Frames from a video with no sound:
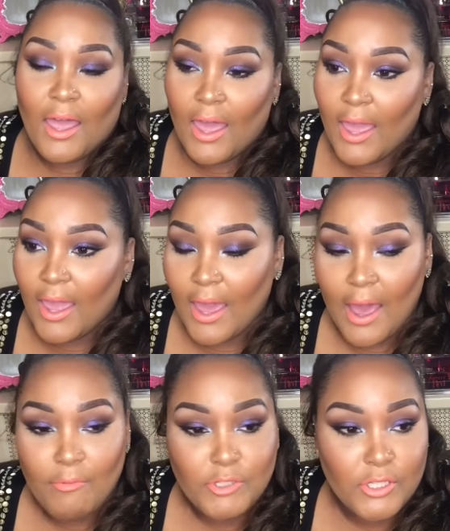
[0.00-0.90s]
And
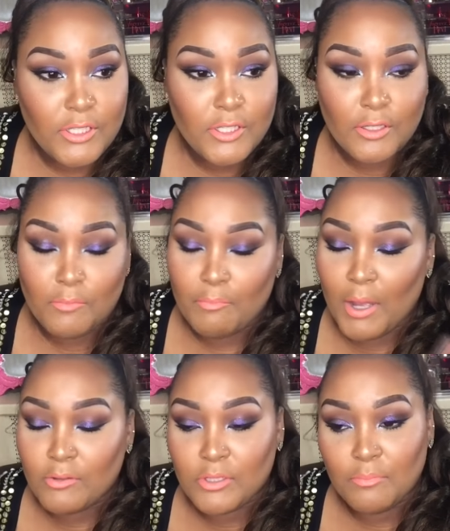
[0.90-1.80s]
I was just
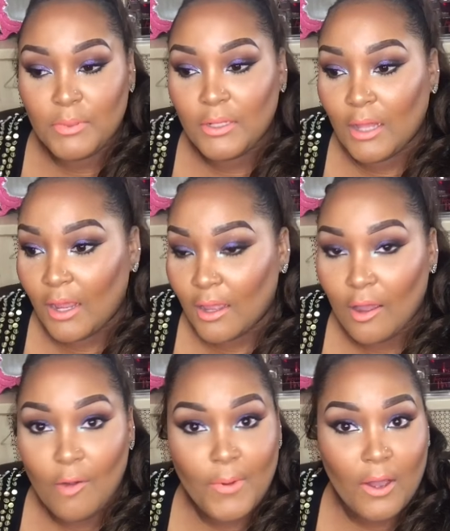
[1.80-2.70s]
about to be like,
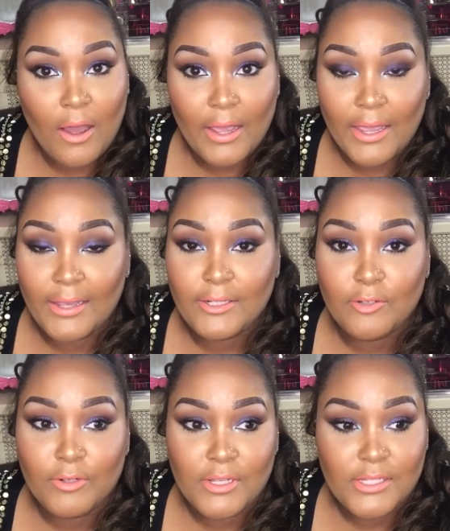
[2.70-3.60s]
oh my God, I can't do
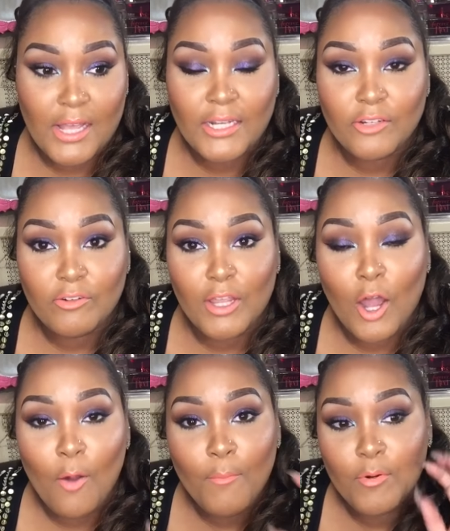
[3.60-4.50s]
this. I literally
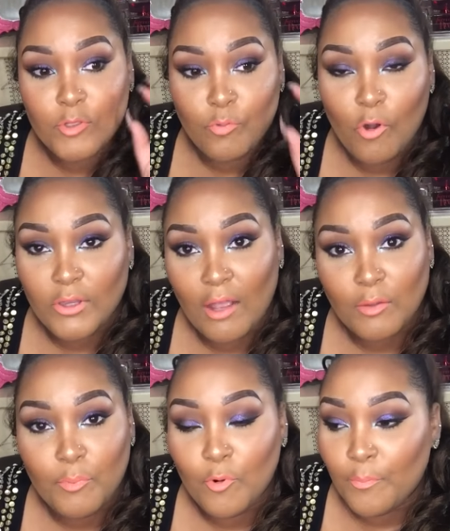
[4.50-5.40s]
almost walked out
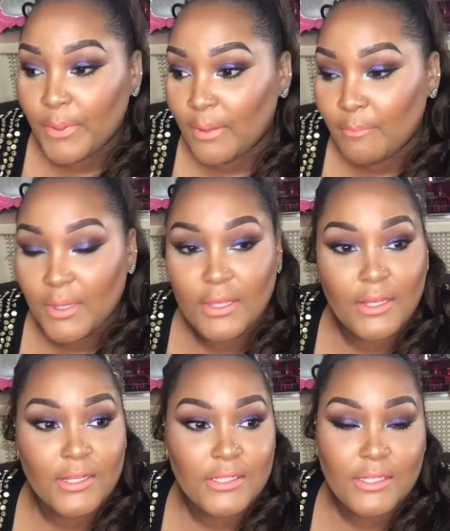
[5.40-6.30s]
the pulpit
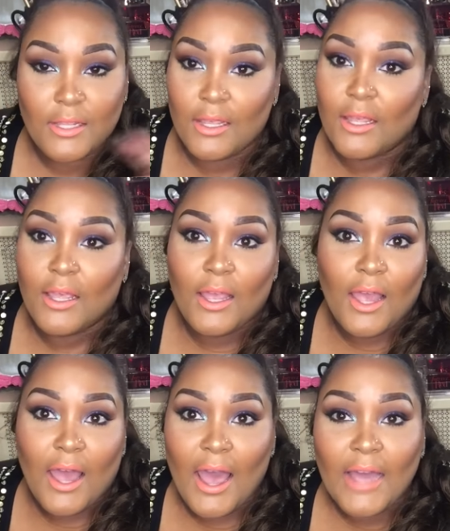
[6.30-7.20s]
because
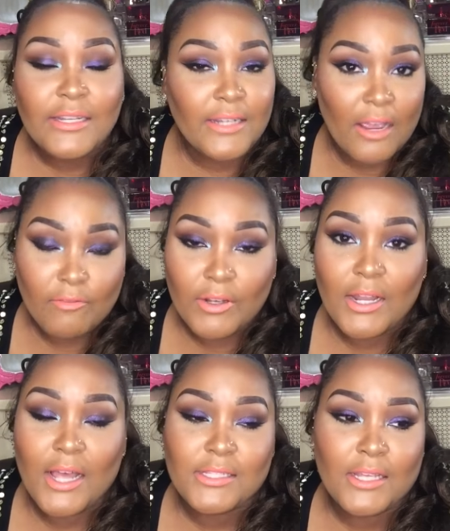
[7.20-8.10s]
I did not
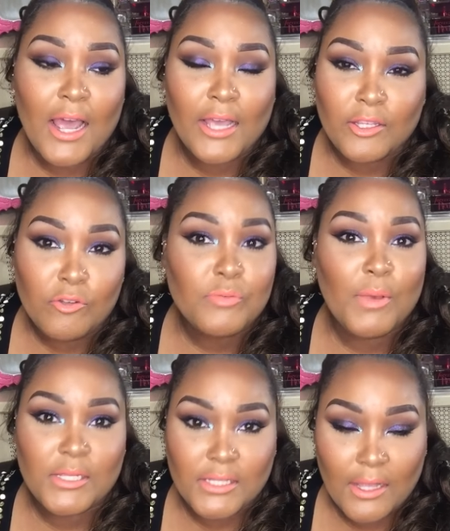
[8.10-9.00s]
realize that I used
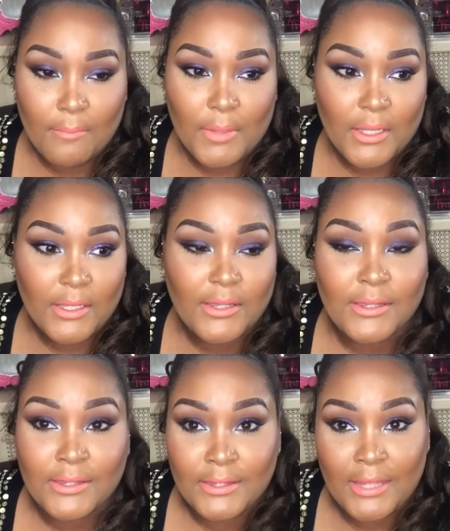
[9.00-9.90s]
my stomach
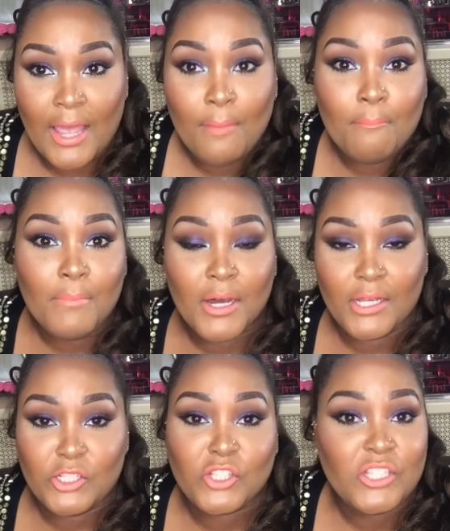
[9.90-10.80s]
that
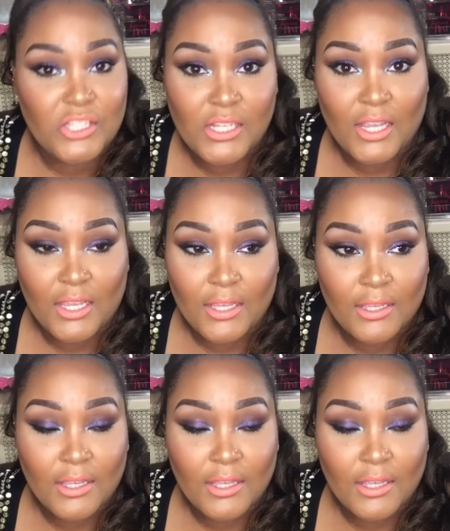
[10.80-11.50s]
much to sing.